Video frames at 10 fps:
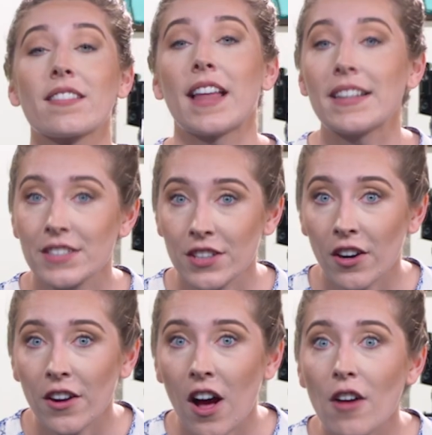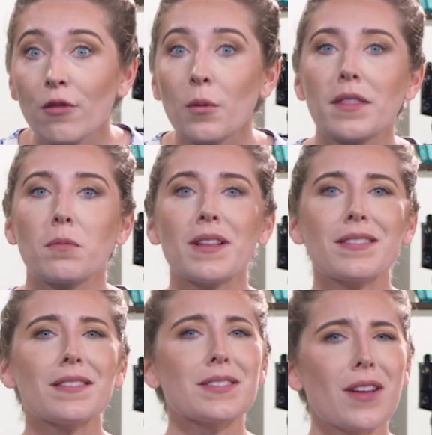Let's start off with
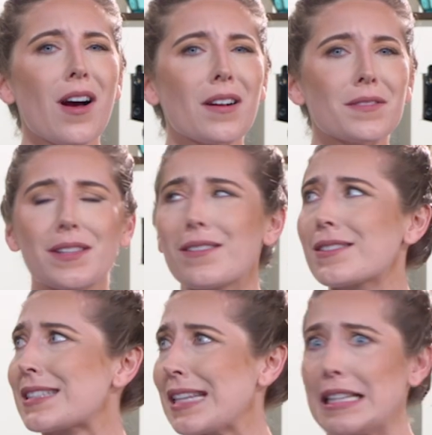what the Song of Songs